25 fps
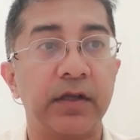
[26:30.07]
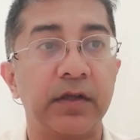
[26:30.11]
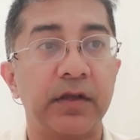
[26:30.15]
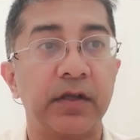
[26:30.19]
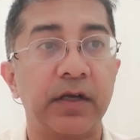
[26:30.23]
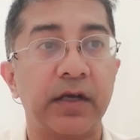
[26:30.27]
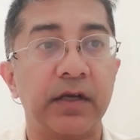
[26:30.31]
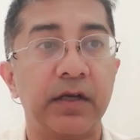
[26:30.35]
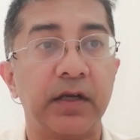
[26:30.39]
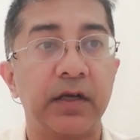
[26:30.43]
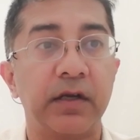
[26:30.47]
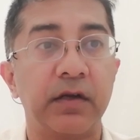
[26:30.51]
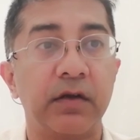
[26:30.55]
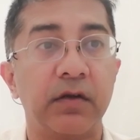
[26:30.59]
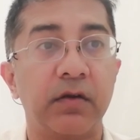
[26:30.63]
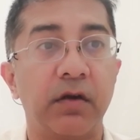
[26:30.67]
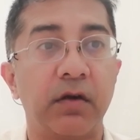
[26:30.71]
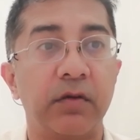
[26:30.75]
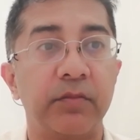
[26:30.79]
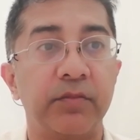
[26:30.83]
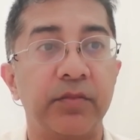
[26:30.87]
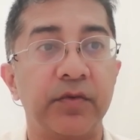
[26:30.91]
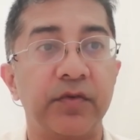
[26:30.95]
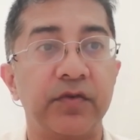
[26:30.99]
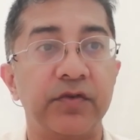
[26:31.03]
that
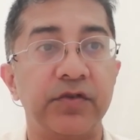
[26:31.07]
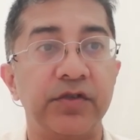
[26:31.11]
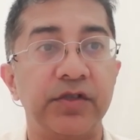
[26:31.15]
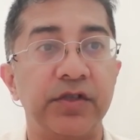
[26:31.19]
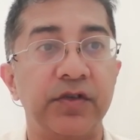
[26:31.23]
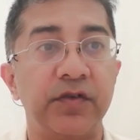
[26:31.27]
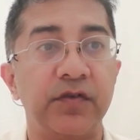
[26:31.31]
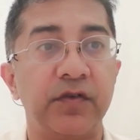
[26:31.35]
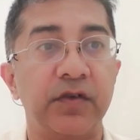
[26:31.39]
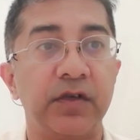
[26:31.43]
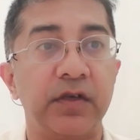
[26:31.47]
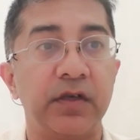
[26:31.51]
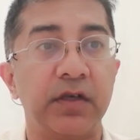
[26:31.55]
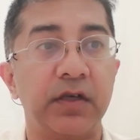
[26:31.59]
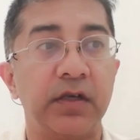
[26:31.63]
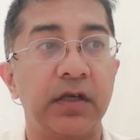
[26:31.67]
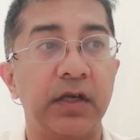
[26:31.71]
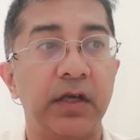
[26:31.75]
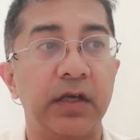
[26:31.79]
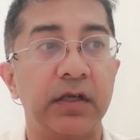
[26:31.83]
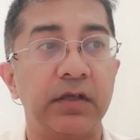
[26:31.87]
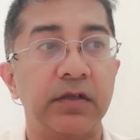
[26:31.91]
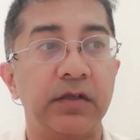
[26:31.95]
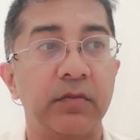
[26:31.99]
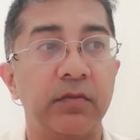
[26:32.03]
encompass GCE,
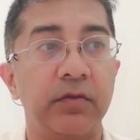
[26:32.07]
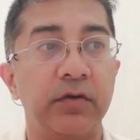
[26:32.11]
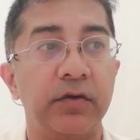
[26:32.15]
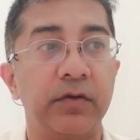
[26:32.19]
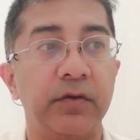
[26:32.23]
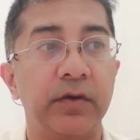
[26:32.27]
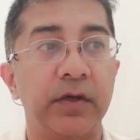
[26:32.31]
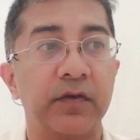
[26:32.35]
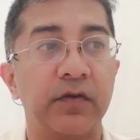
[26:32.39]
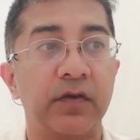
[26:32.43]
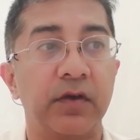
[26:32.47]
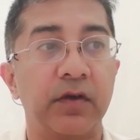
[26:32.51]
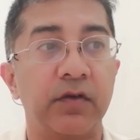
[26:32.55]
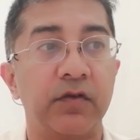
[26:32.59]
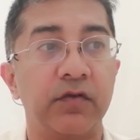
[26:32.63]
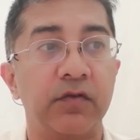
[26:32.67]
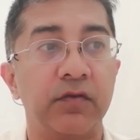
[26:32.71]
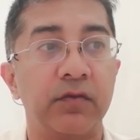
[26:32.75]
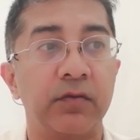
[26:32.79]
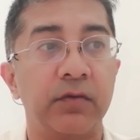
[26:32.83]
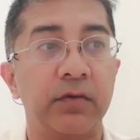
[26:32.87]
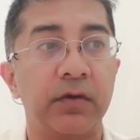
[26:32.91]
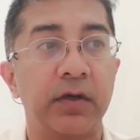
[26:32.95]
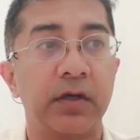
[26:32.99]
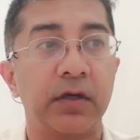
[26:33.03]
AWS,
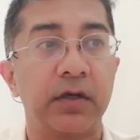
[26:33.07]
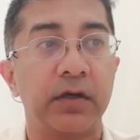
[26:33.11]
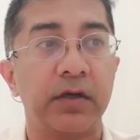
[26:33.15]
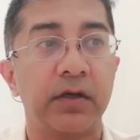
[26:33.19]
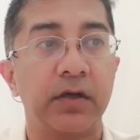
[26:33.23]
Azure,